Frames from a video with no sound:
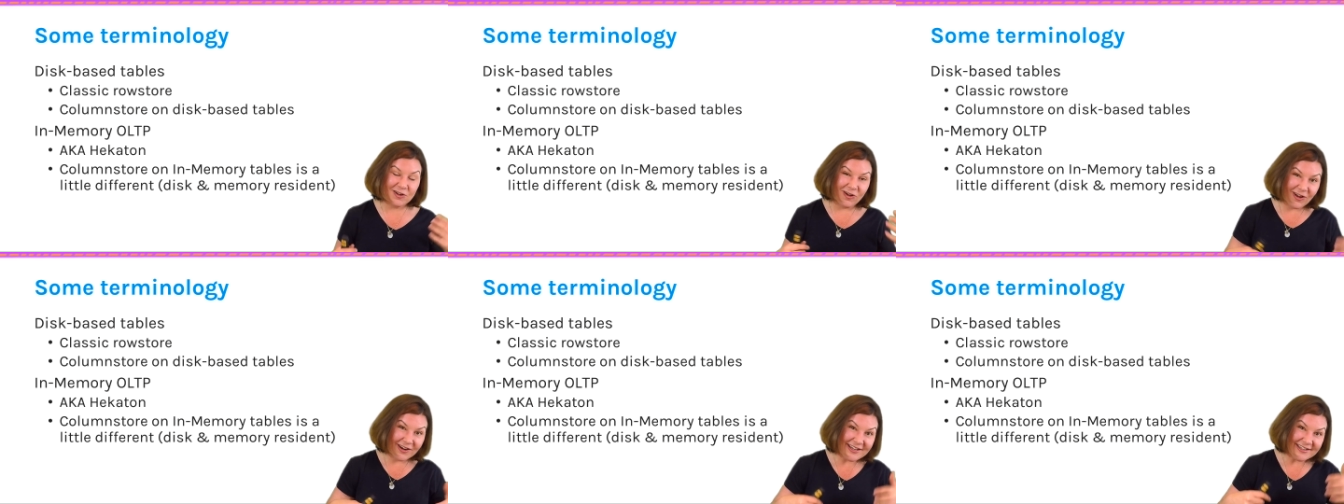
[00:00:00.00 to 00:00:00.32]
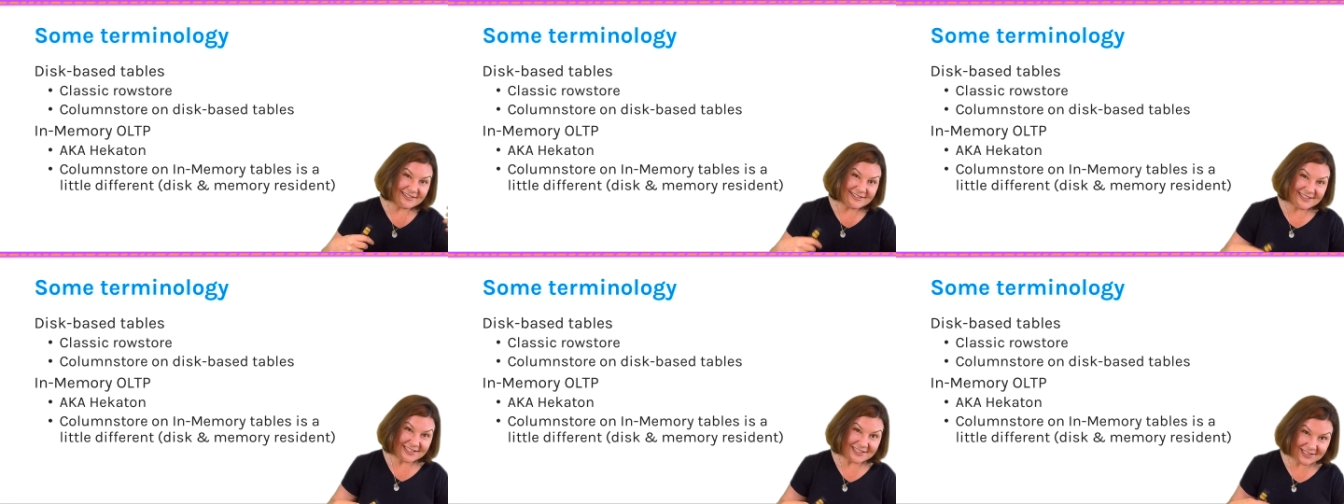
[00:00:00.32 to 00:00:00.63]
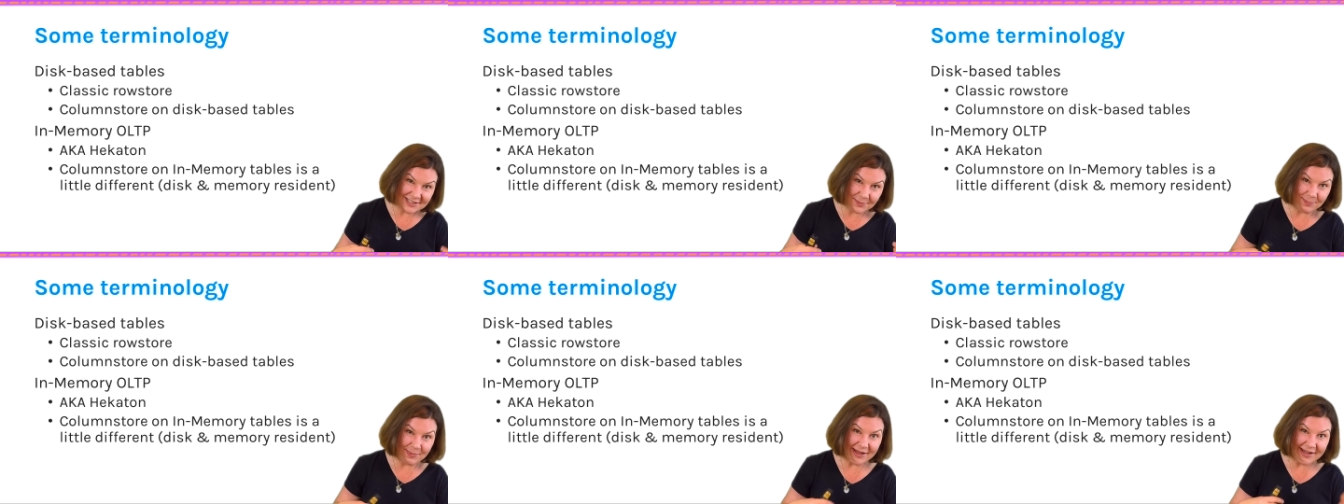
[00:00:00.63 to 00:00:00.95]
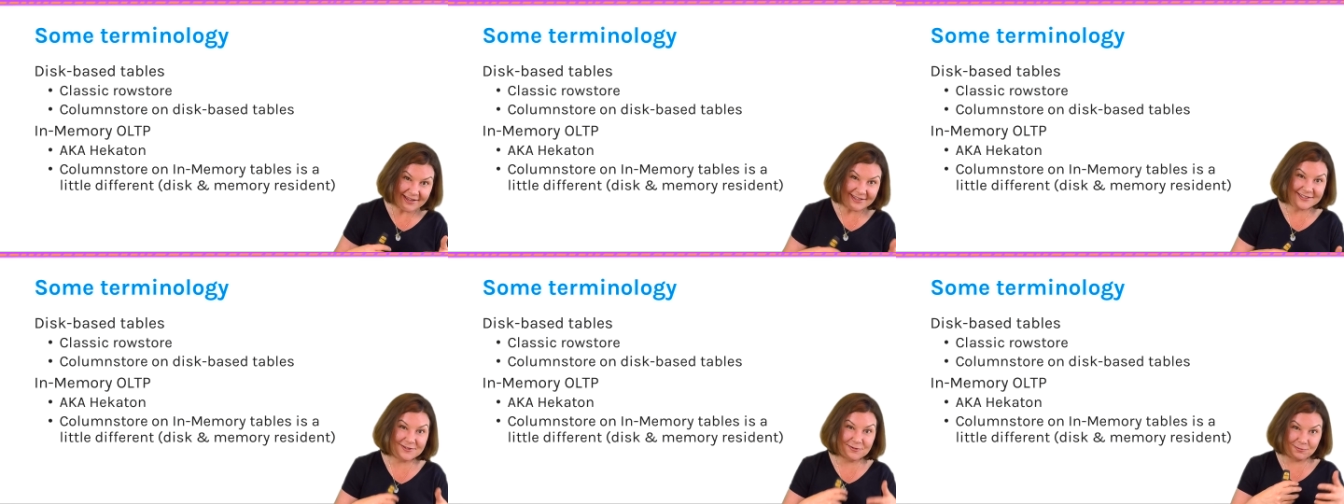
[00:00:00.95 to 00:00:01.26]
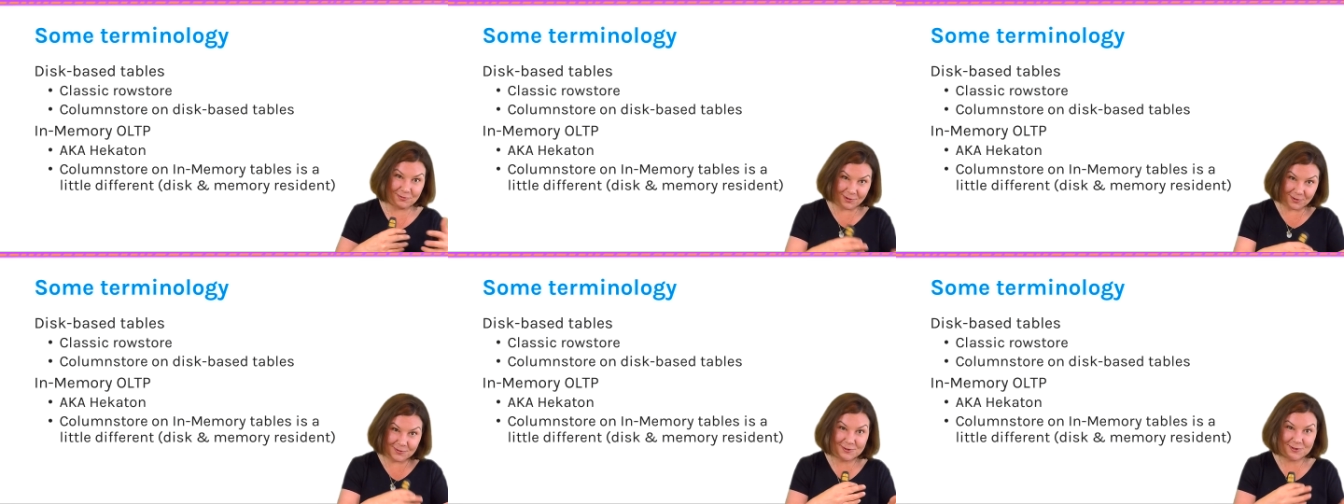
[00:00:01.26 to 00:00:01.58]
on a disk based
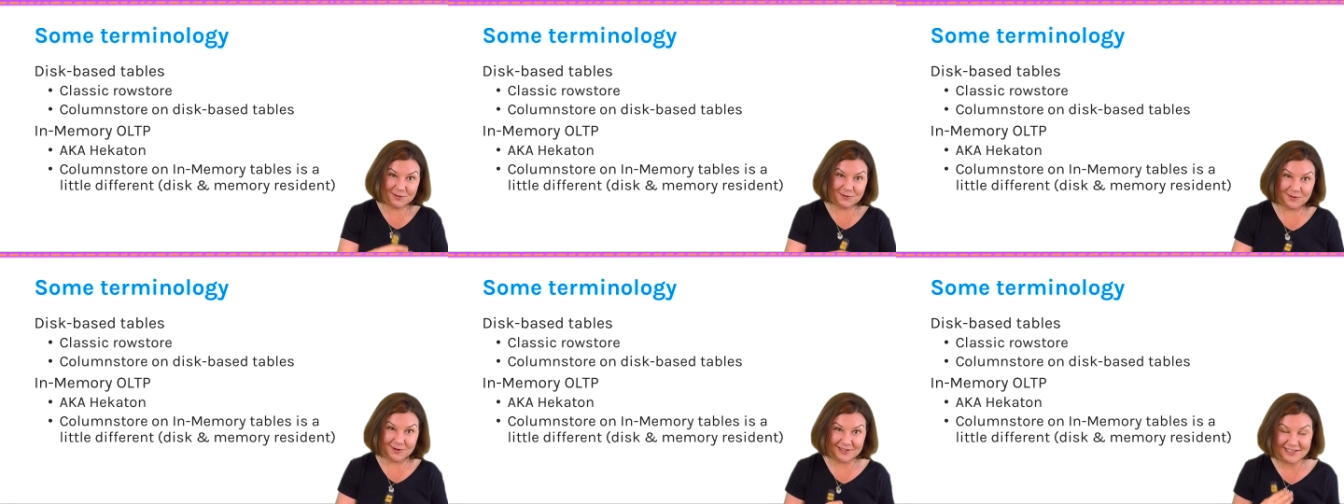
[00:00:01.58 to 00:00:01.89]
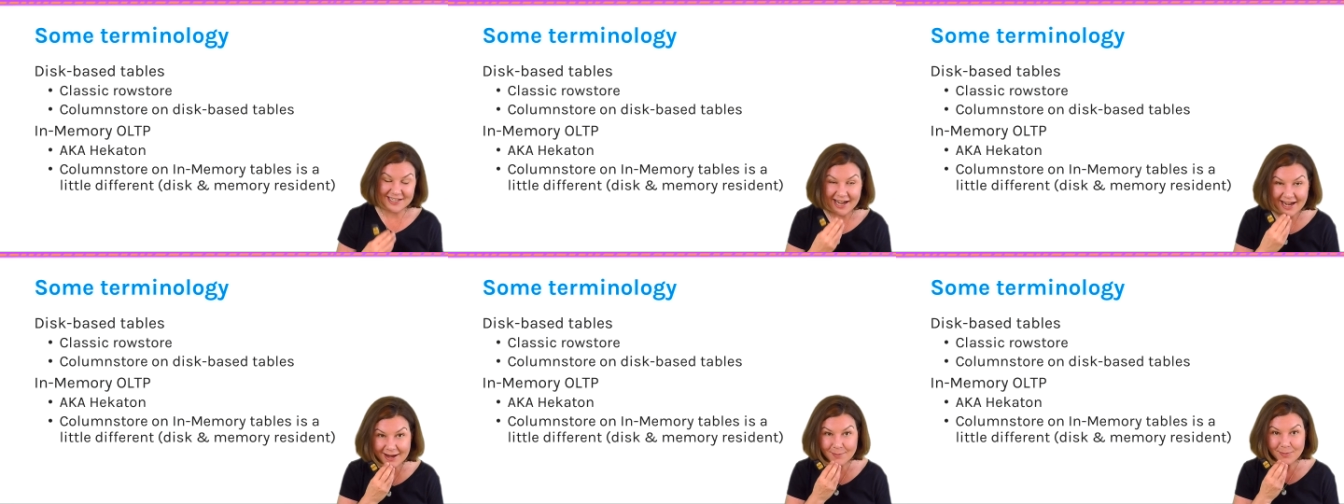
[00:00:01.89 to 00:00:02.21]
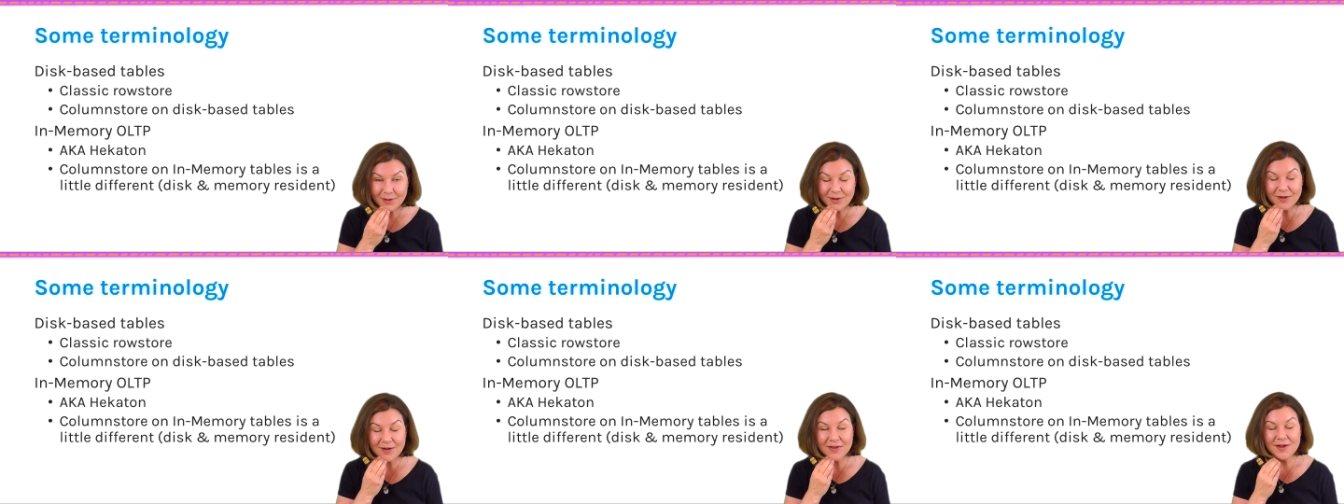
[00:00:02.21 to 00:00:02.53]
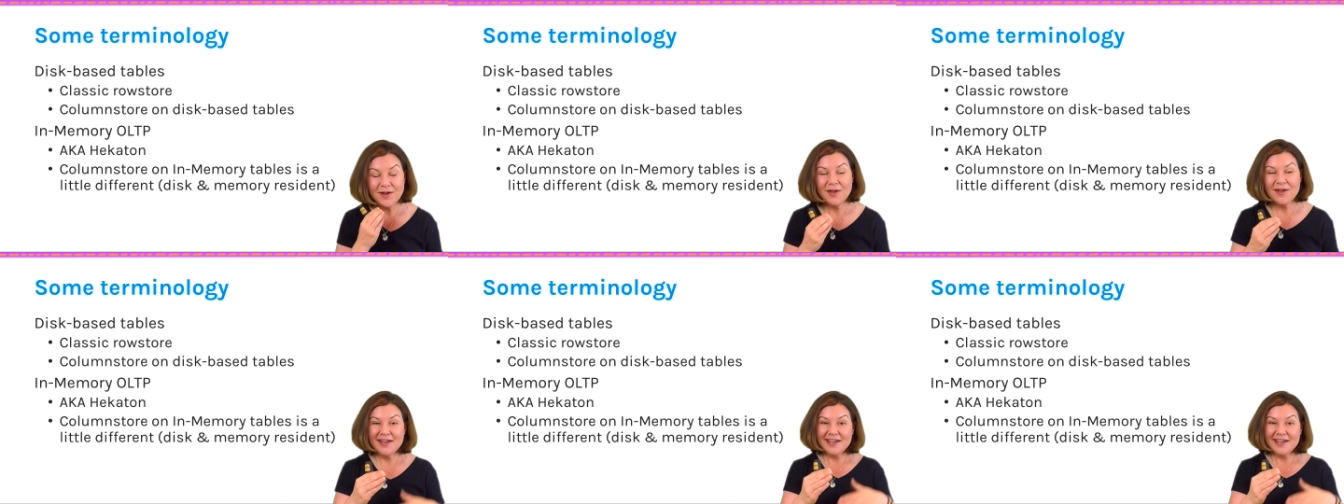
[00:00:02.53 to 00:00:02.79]
row store table,